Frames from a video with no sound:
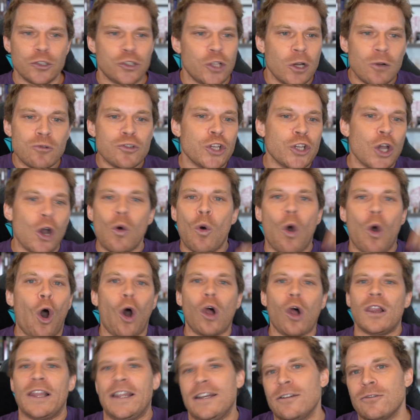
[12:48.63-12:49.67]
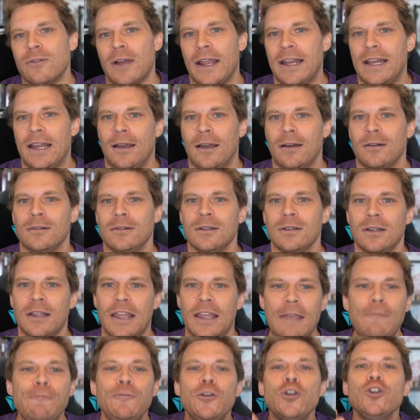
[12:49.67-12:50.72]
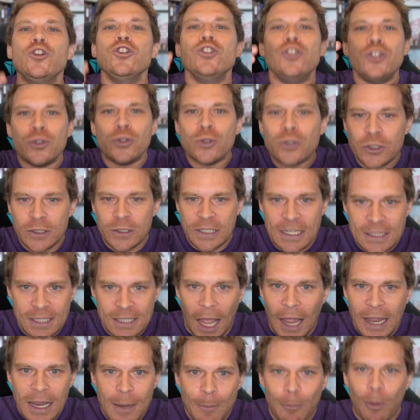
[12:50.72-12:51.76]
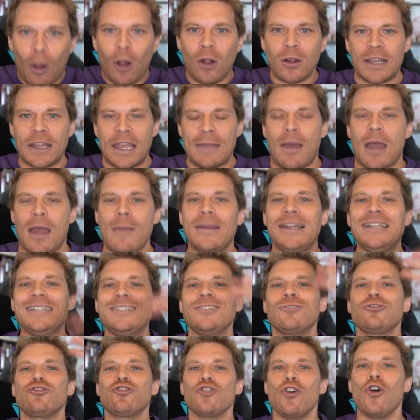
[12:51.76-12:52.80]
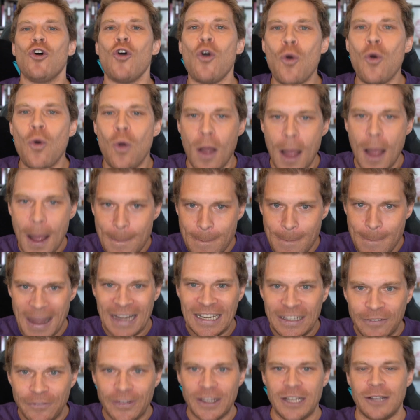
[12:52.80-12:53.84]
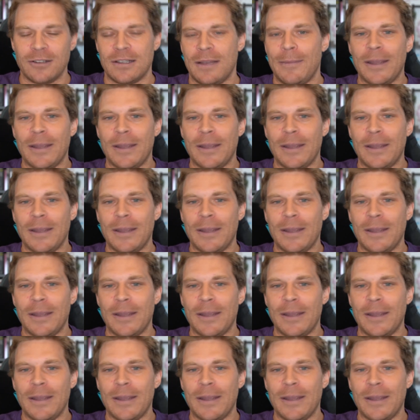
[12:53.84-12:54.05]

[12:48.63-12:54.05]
Don't go all in right now. If you're new to the entire ball game, I made so many videos.